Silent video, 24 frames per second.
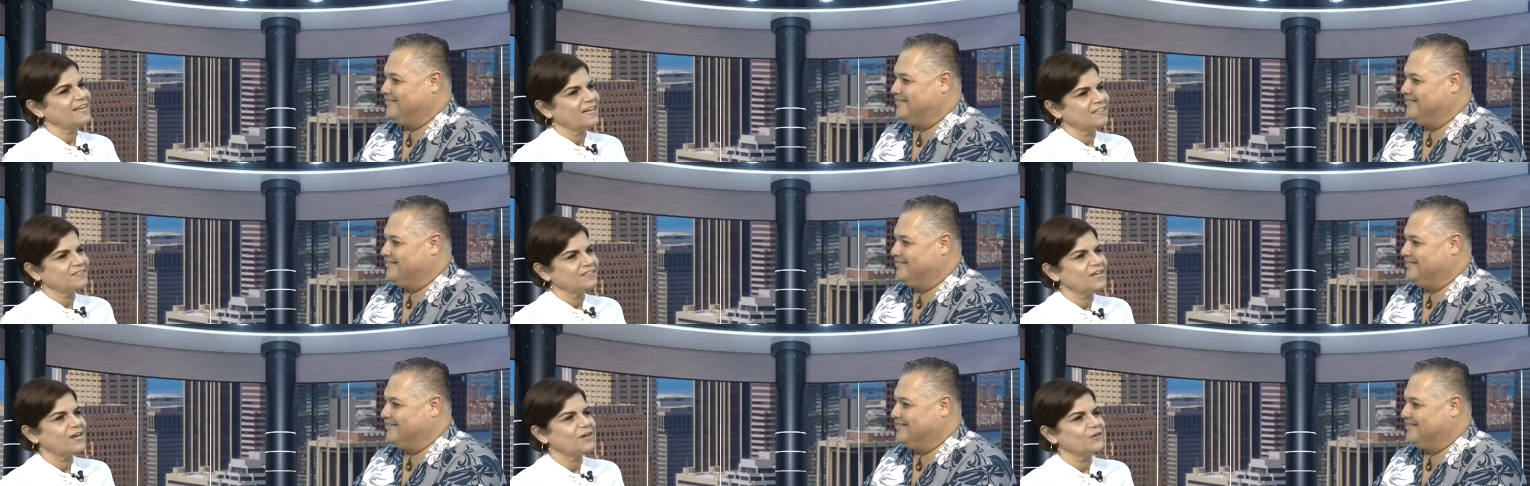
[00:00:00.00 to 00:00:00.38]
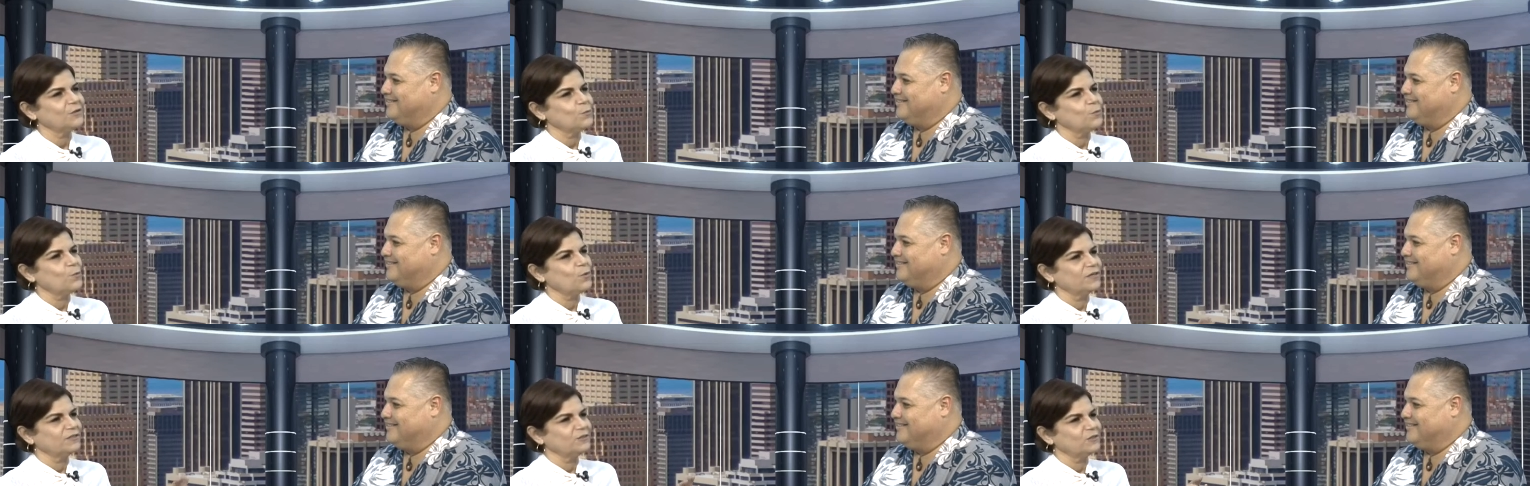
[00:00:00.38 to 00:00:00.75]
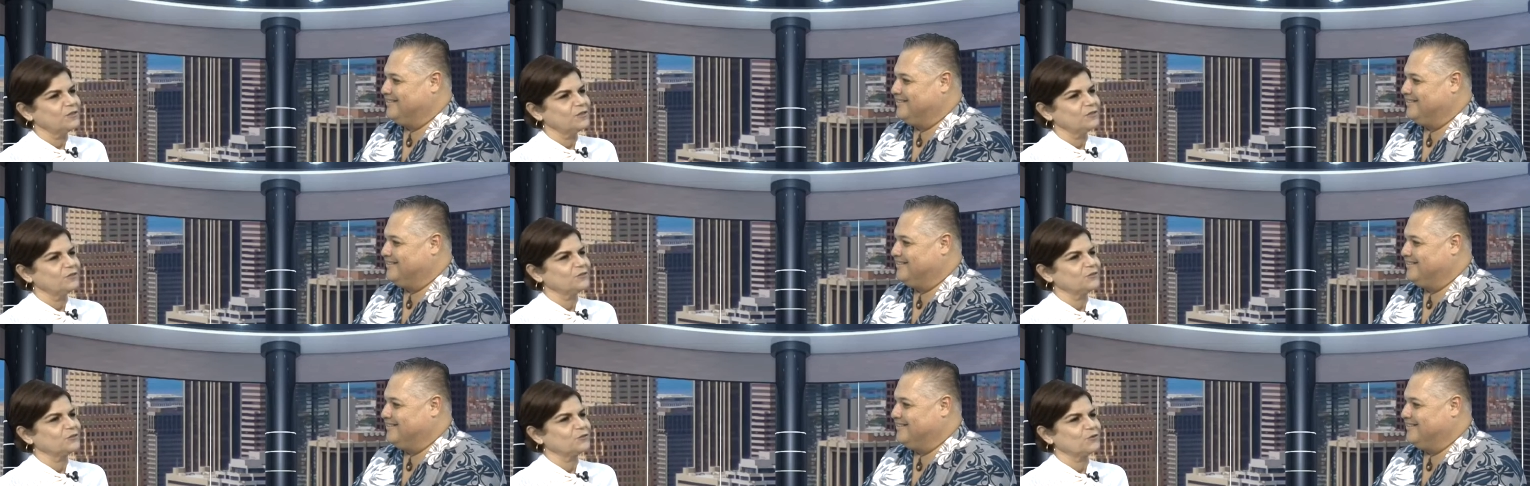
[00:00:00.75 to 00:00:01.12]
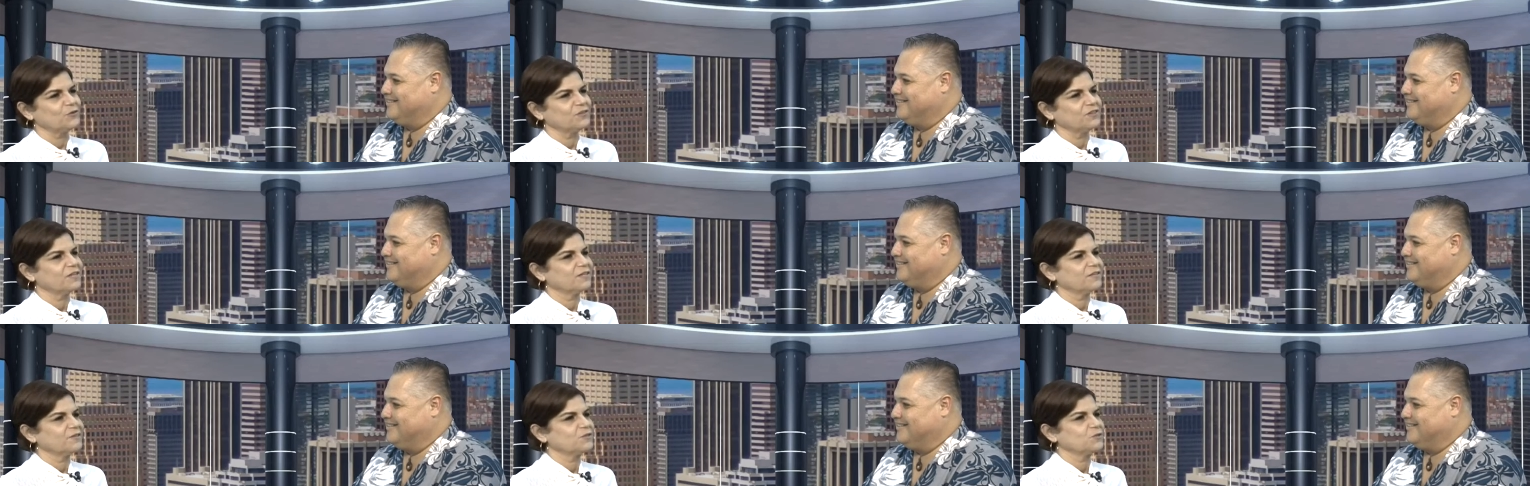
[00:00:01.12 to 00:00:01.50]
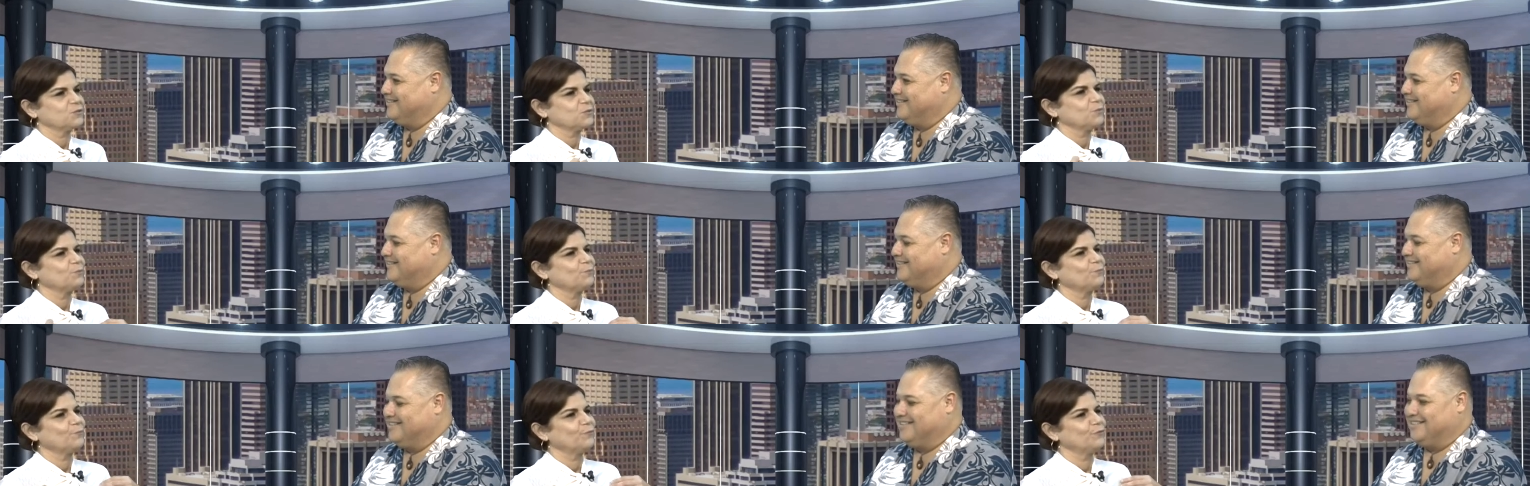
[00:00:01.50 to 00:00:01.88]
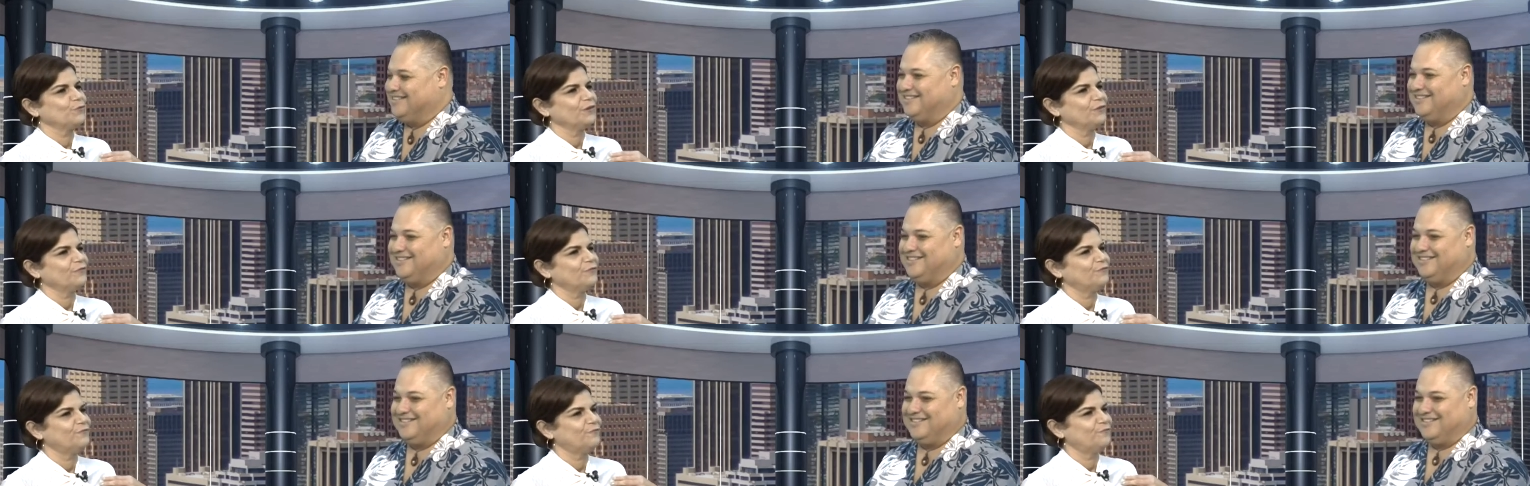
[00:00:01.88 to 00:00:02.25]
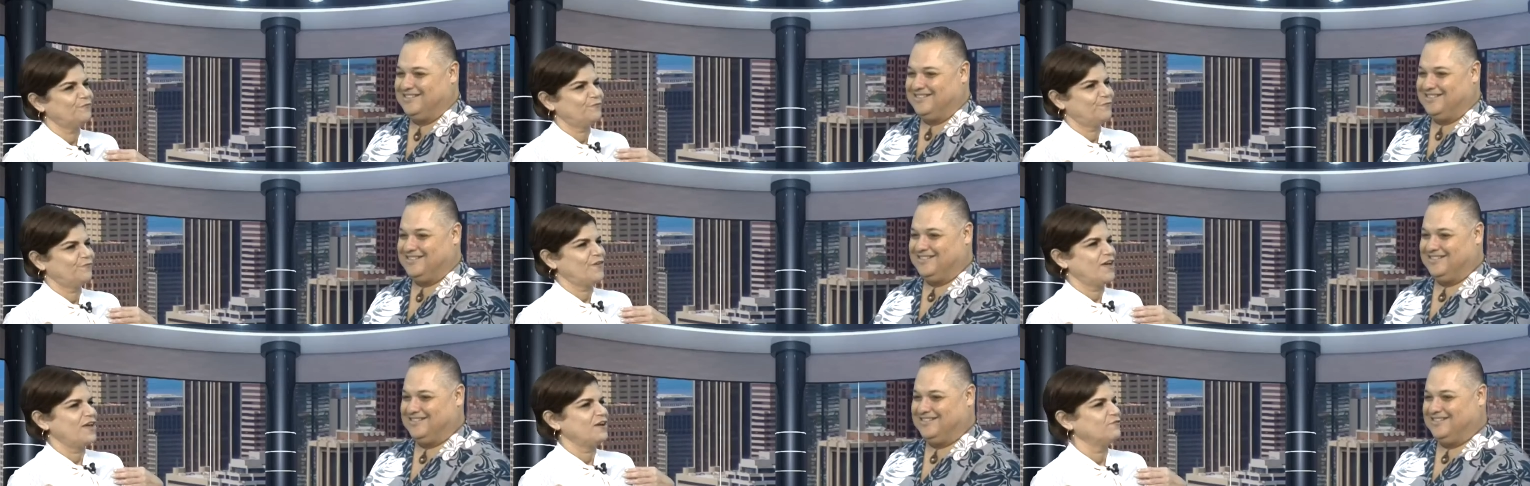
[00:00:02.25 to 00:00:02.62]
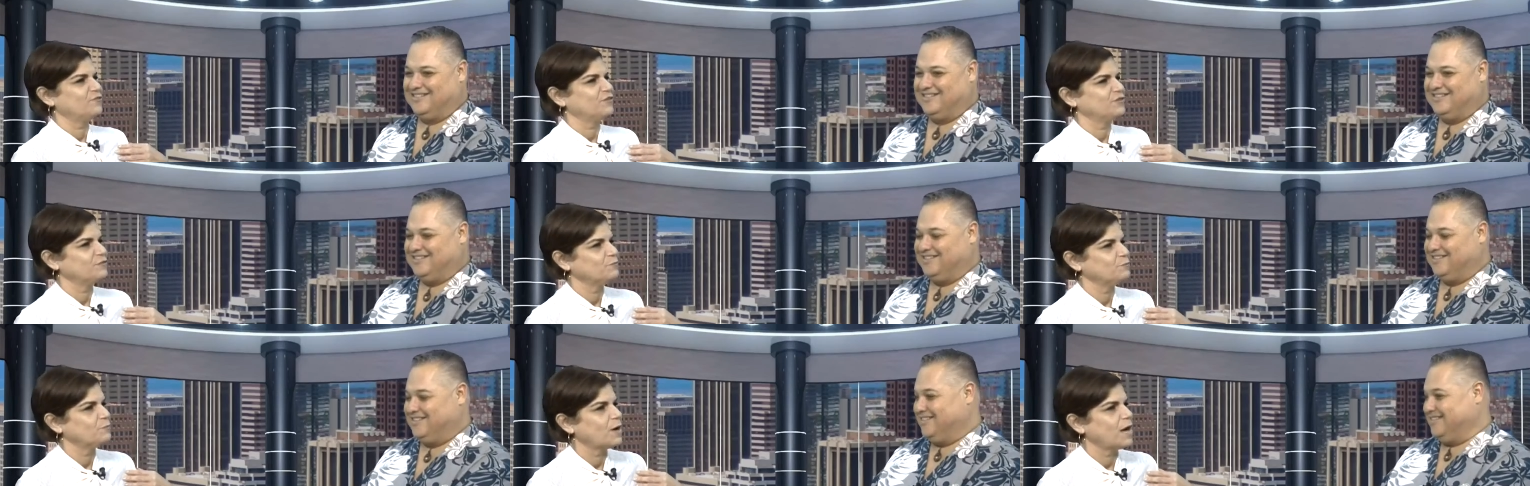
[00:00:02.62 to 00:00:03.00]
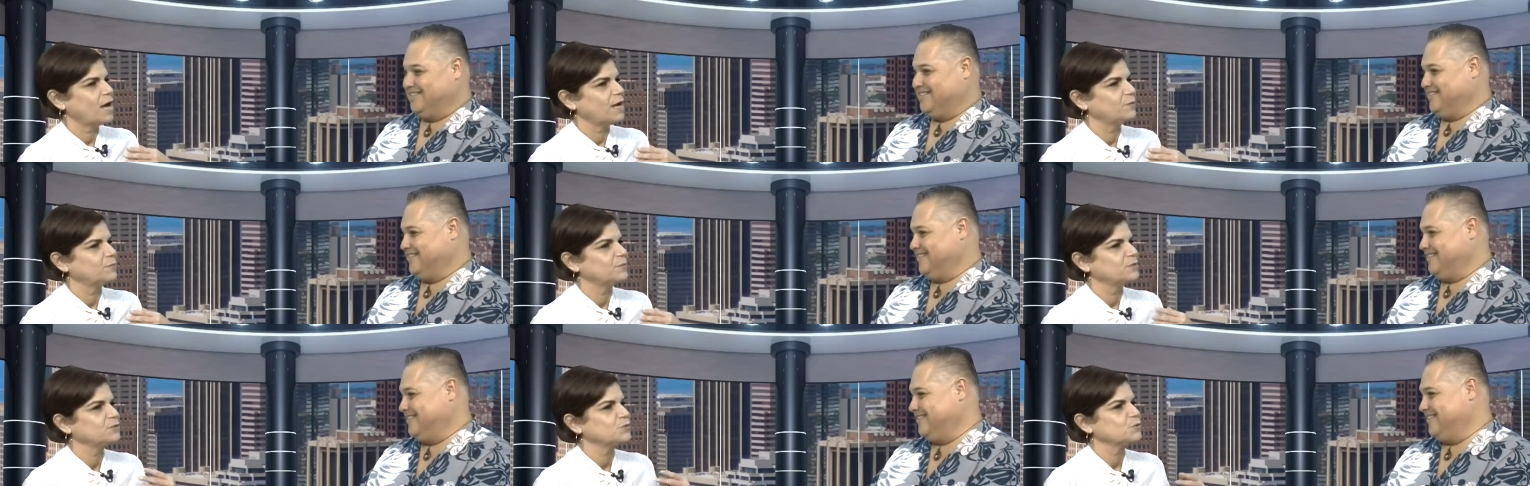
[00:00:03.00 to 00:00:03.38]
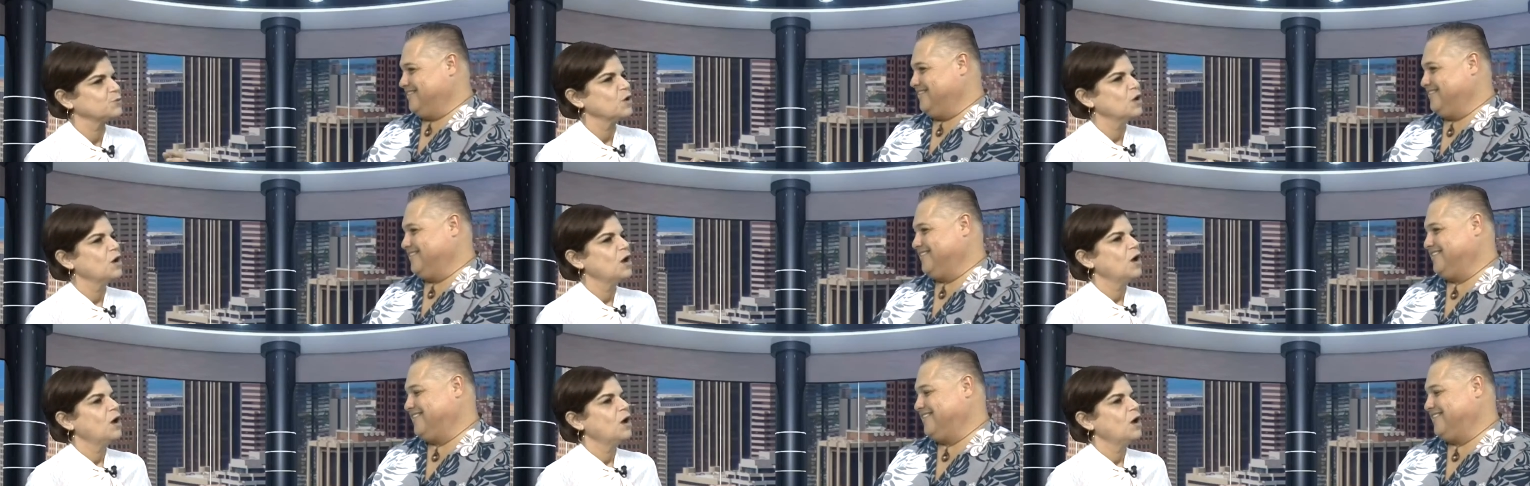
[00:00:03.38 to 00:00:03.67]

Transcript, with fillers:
Speaker 1: I'll tell you one little short thing. This is a real favorite of mine was